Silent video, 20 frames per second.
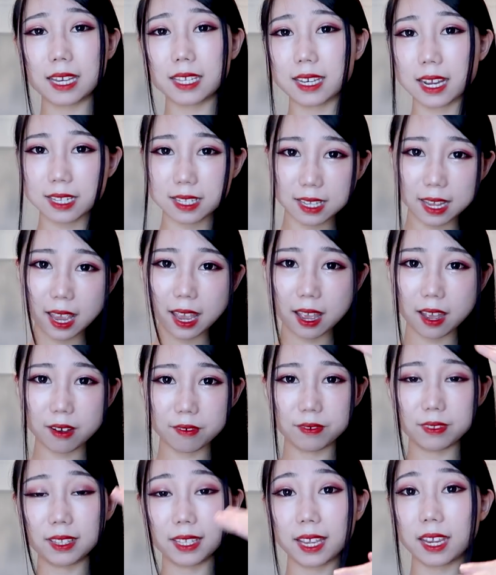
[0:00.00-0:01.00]
it doesn't
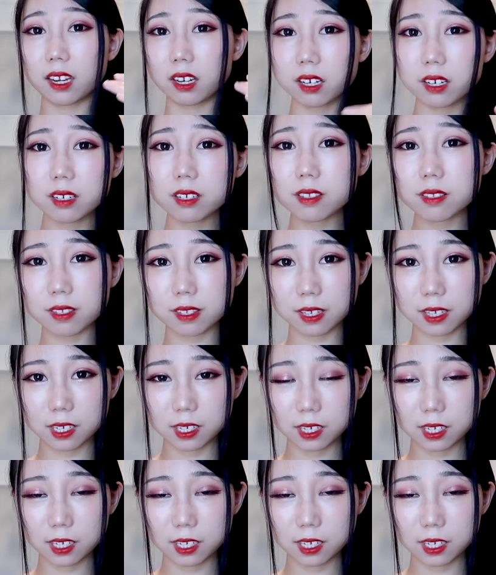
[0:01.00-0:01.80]
have layers.